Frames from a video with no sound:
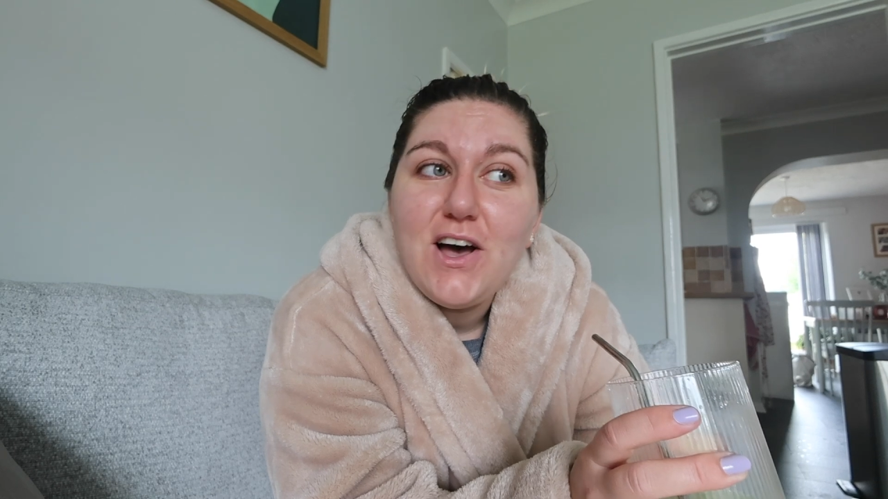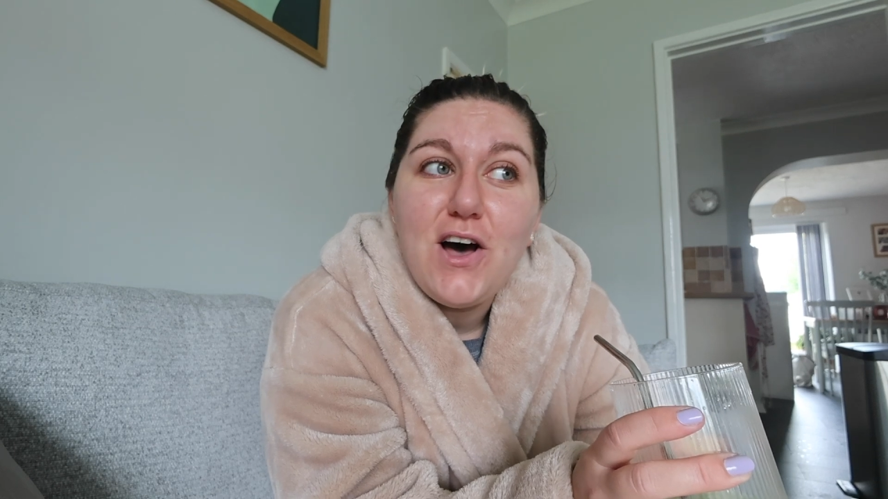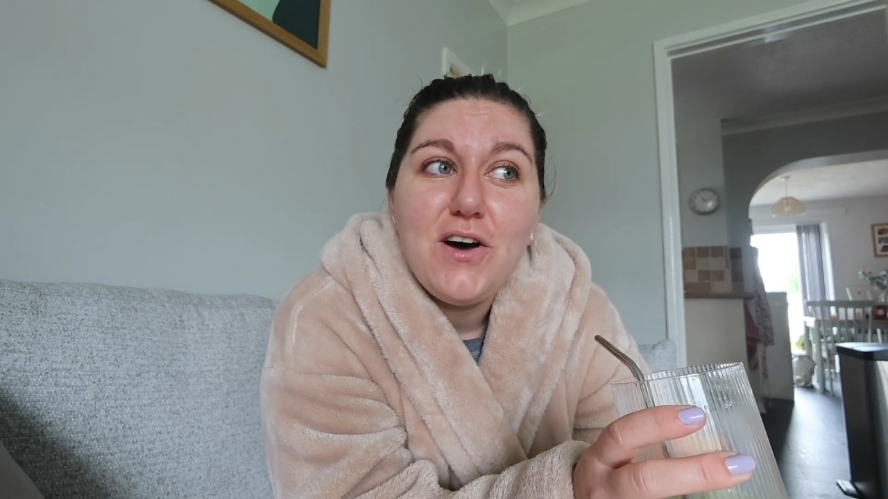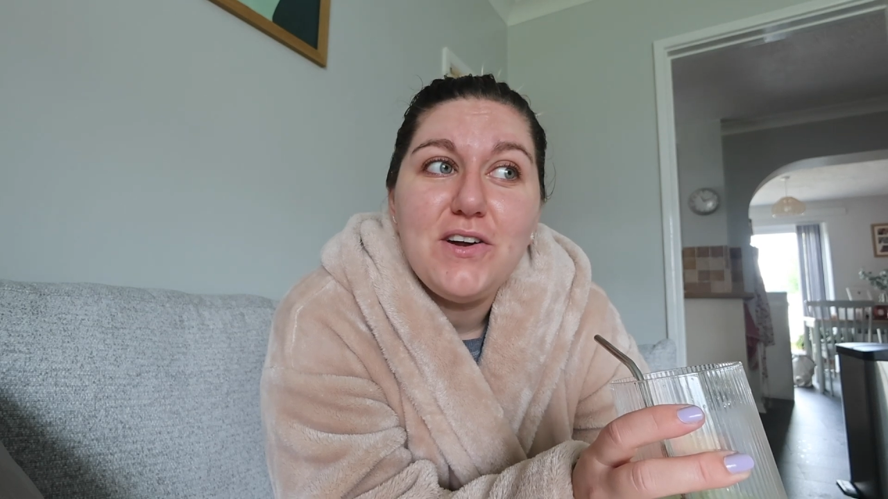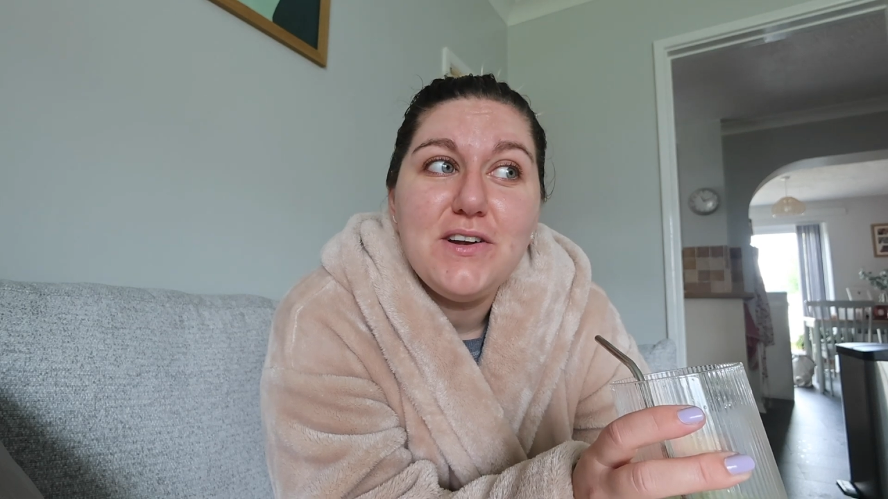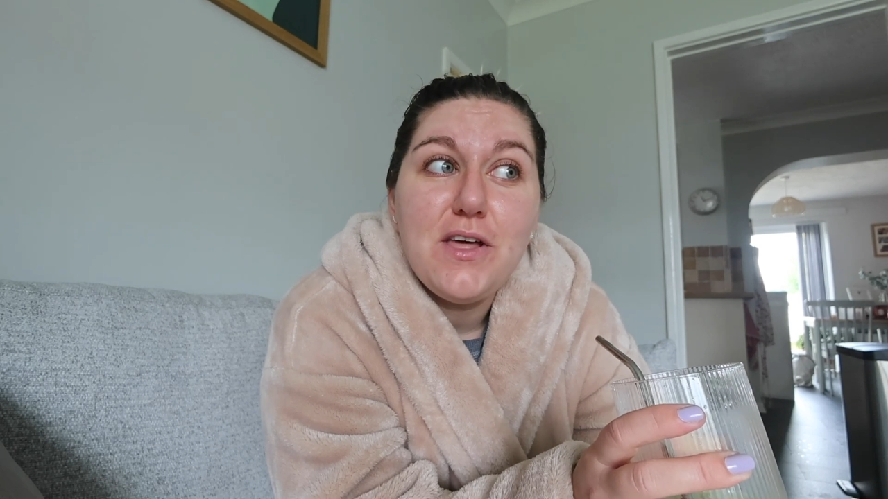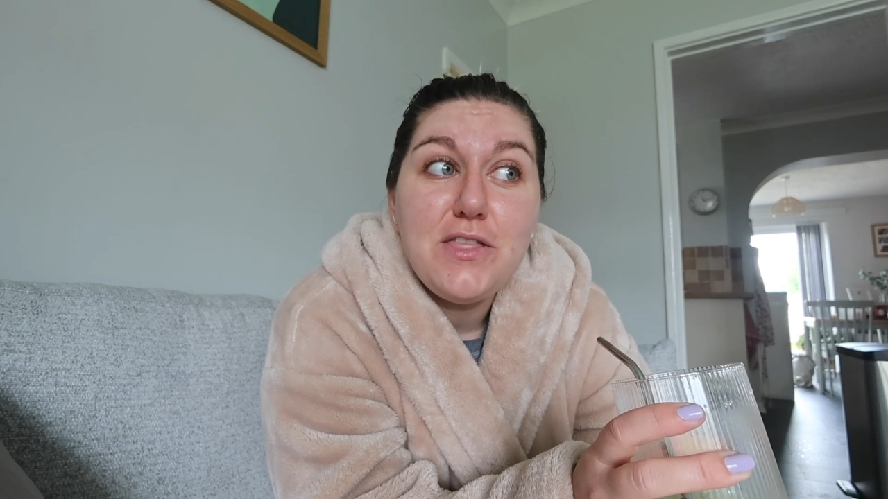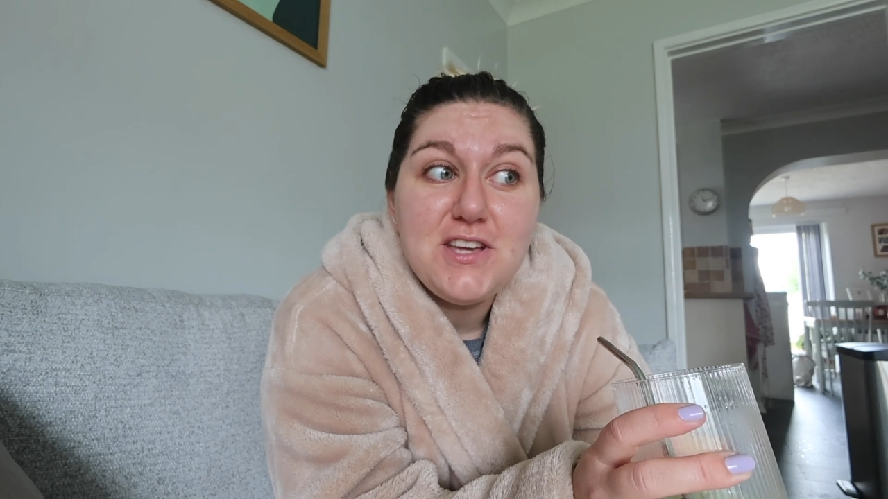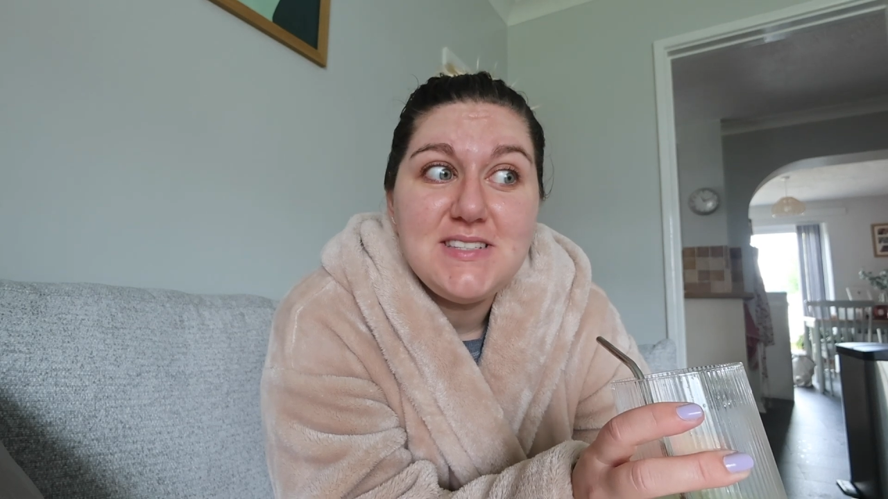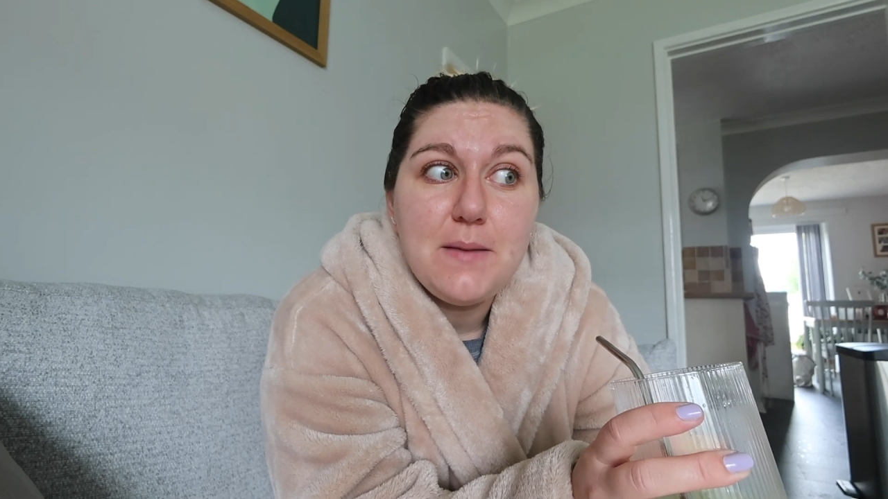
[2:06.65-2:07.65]
on
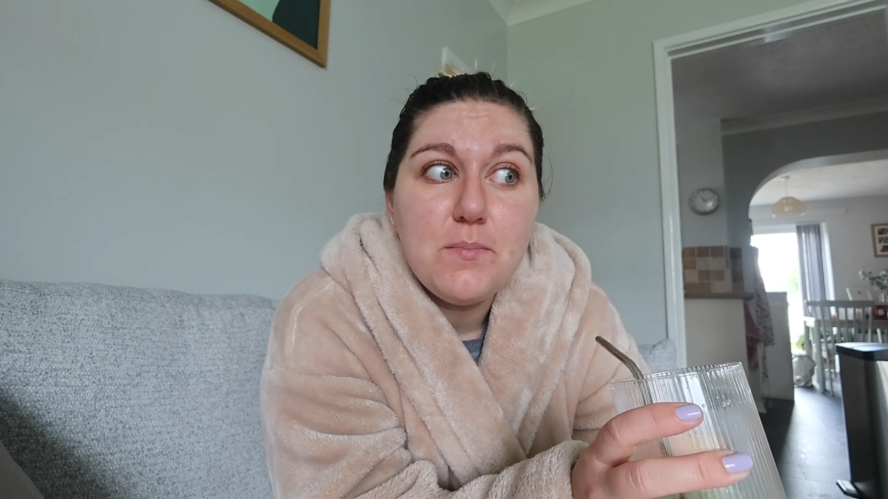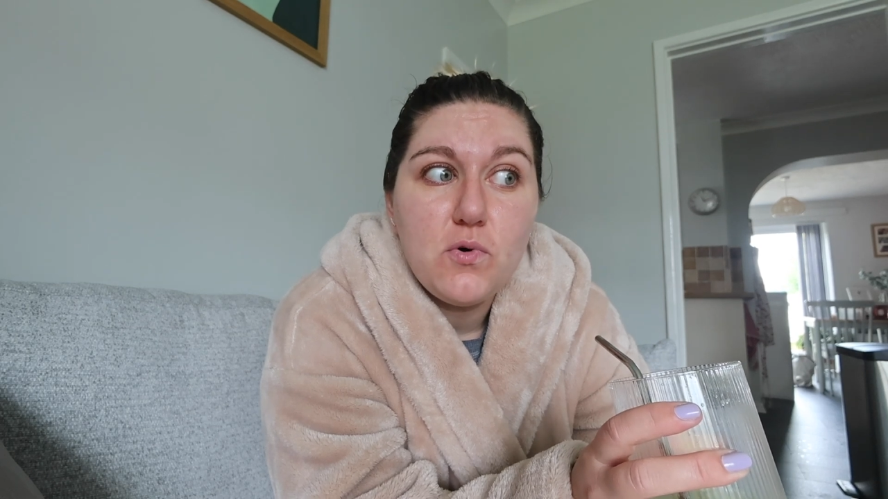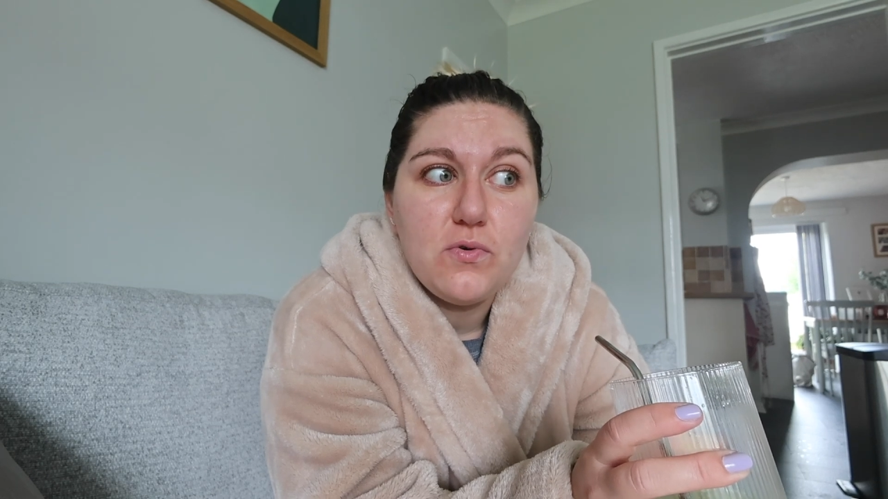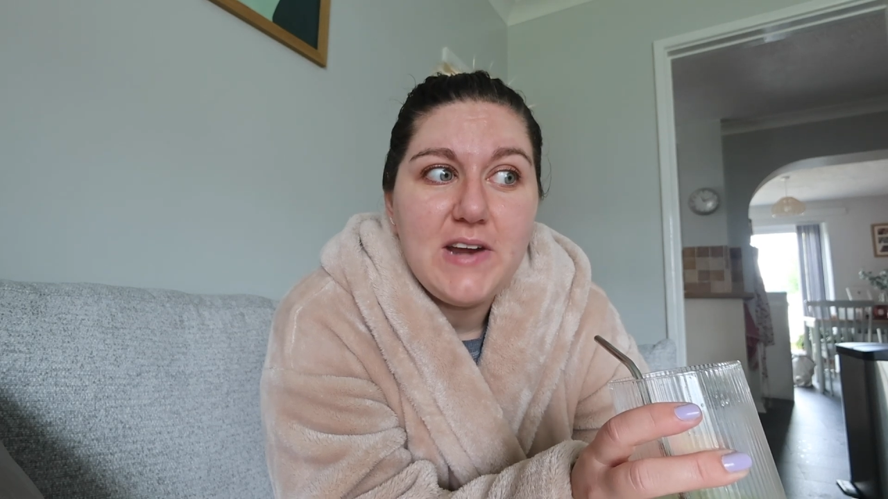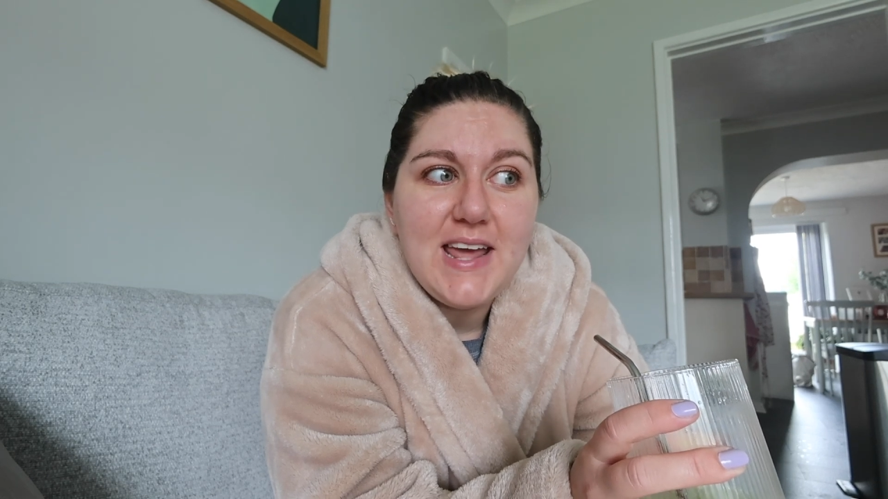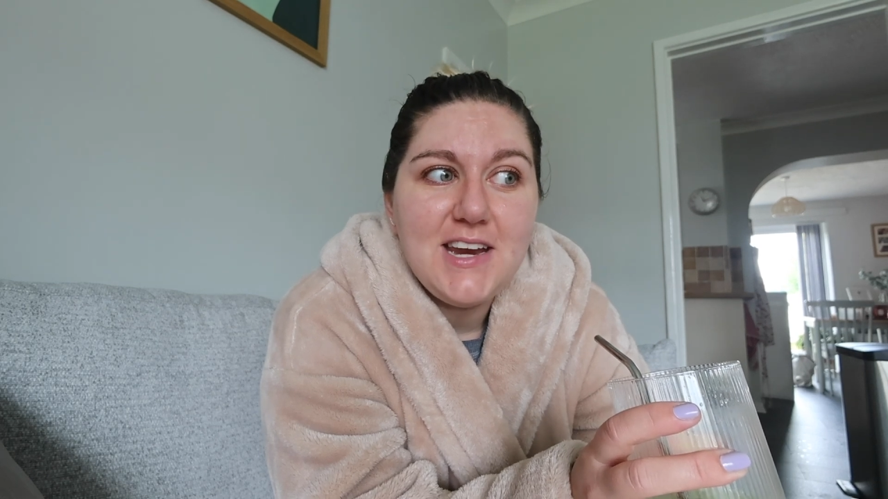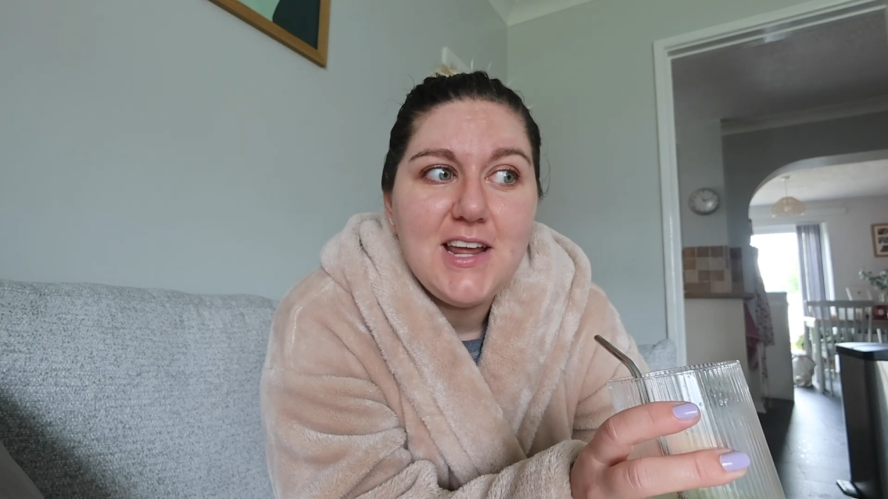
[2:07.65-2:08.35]
Thursday morning,